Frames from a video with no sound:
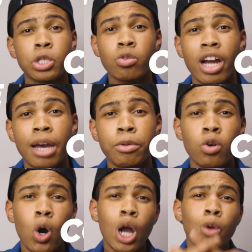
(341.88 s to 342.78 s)
and subscribe, and
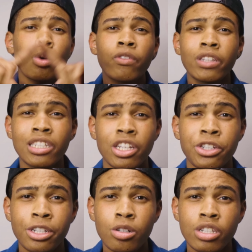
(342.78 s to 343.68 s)
do all the wonderful things
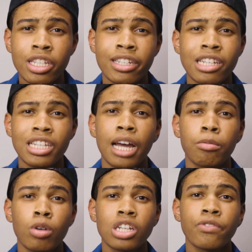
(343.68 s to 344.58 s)
that you do, and see you next
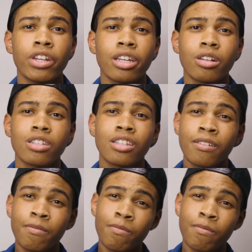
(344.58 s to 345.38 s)
time for awesome videos.